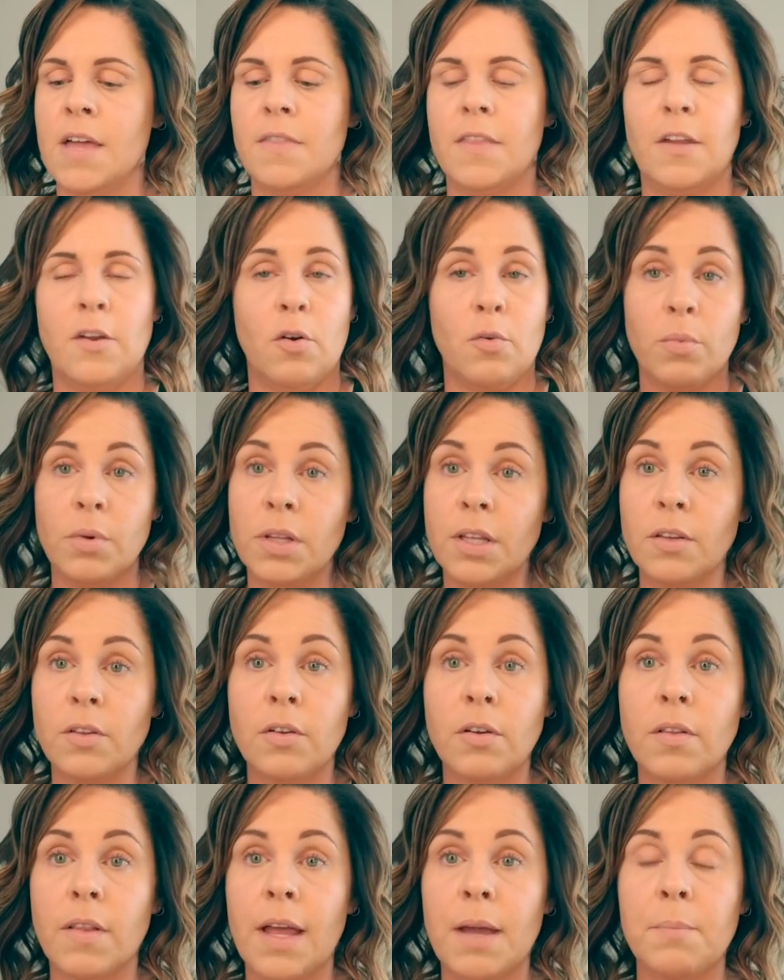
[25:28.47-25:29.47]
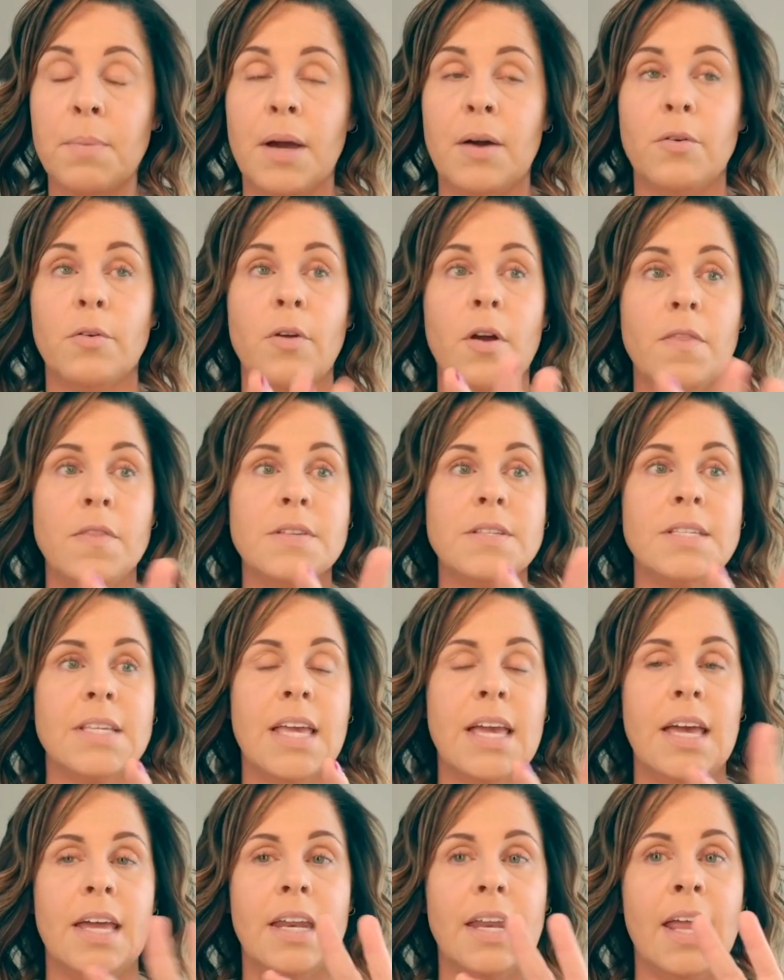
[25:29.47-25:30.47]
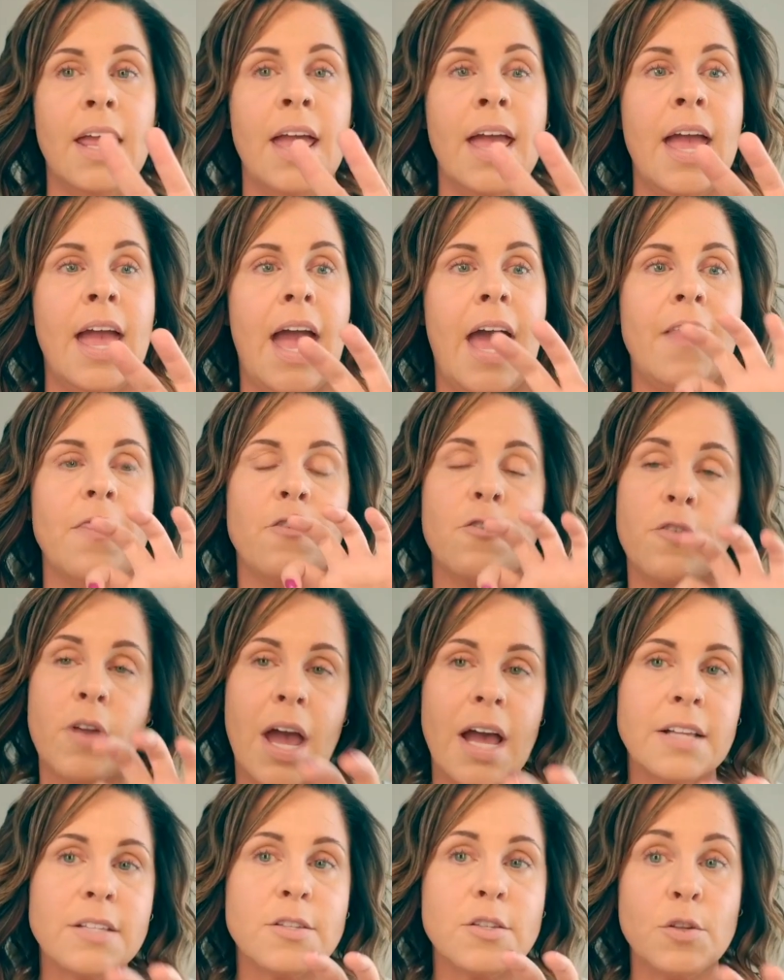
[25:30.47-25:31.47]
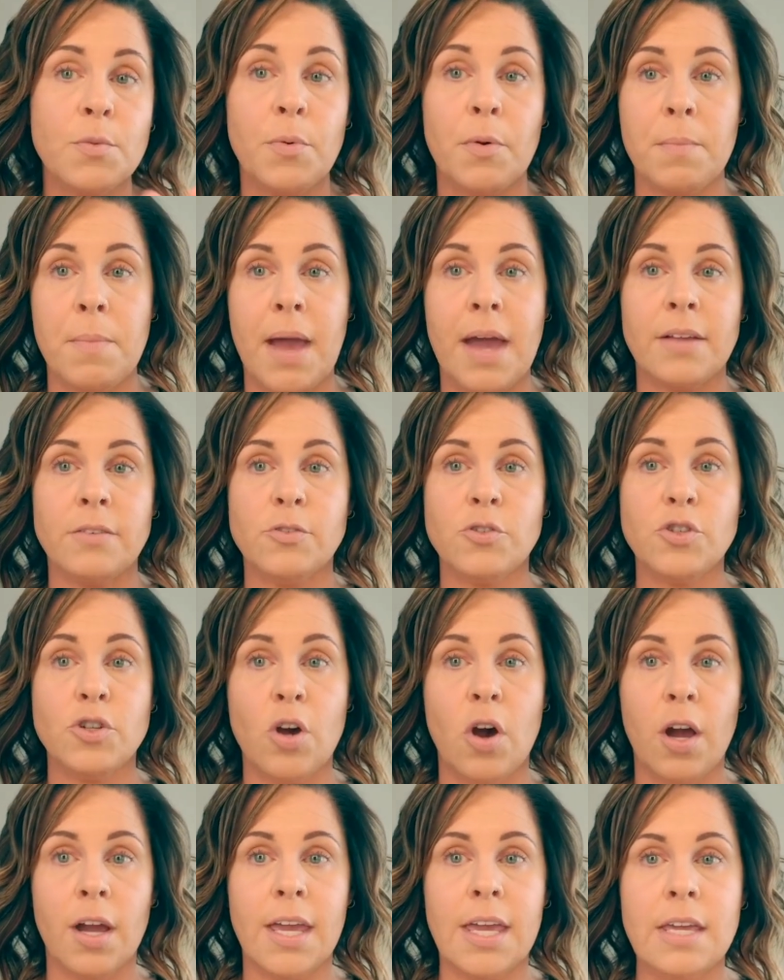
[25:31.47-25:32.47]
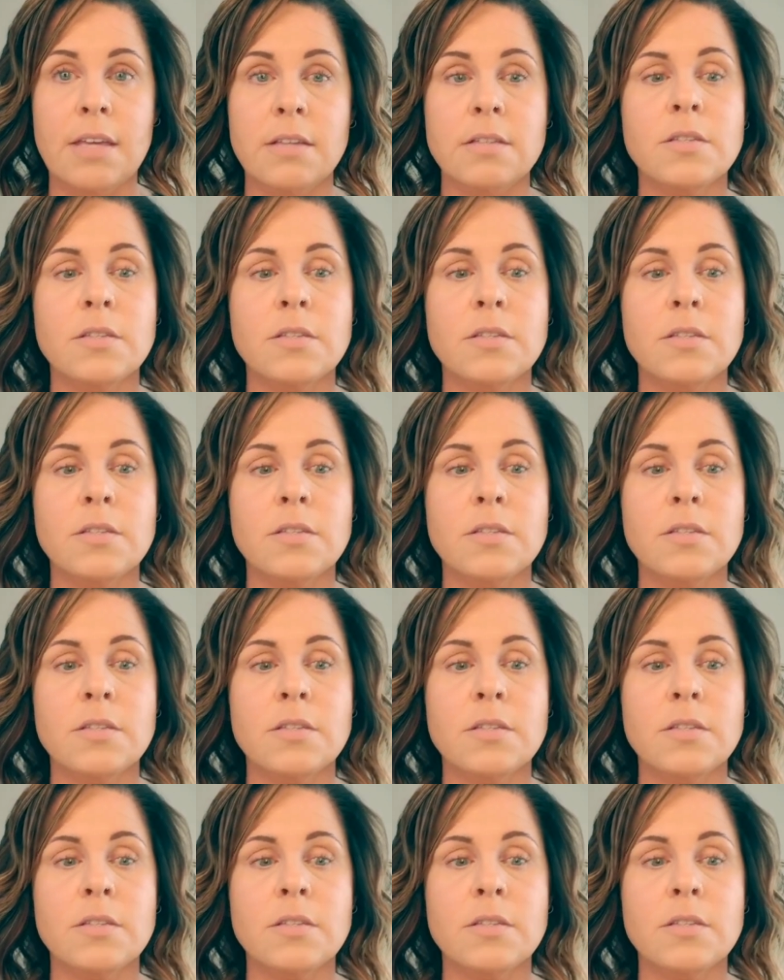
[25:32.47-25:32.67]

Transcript: They don't really look like powder on the skin, and they're not super matte and chalky.